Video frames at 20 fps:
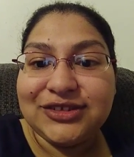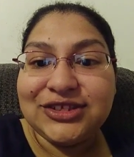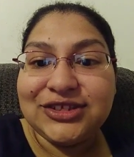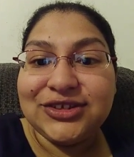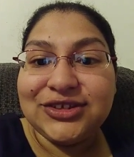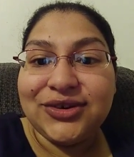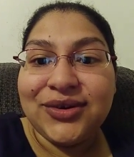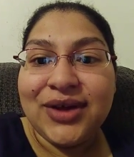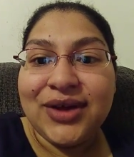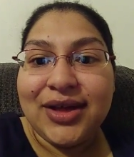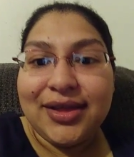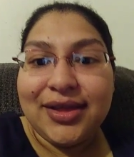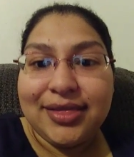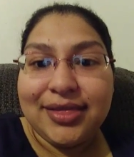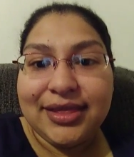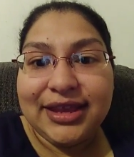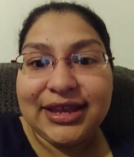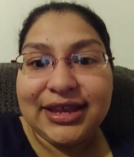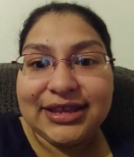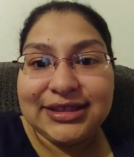So
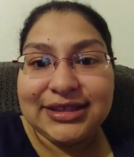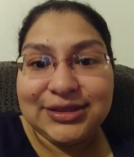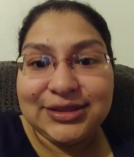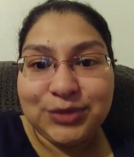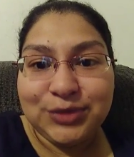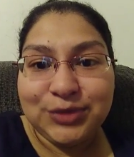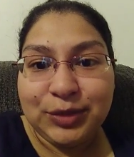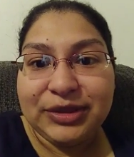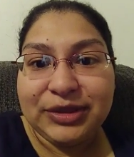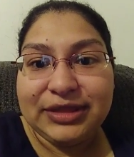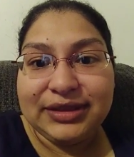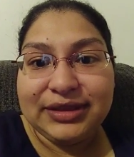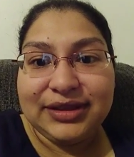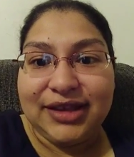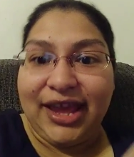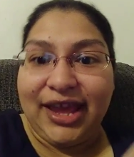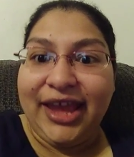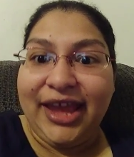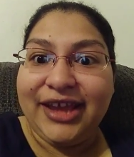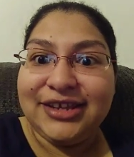the kids, we put
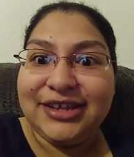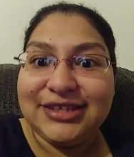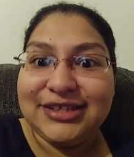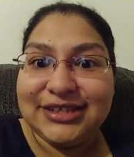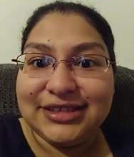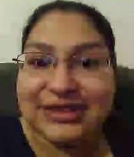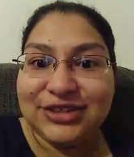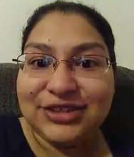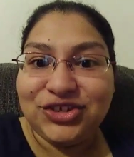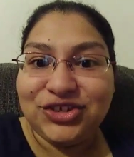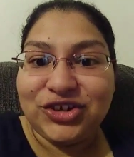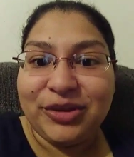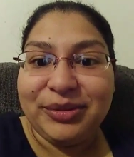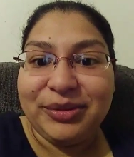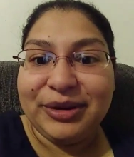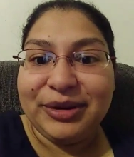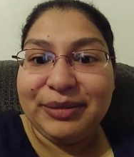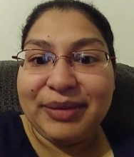the eggs in the strawberry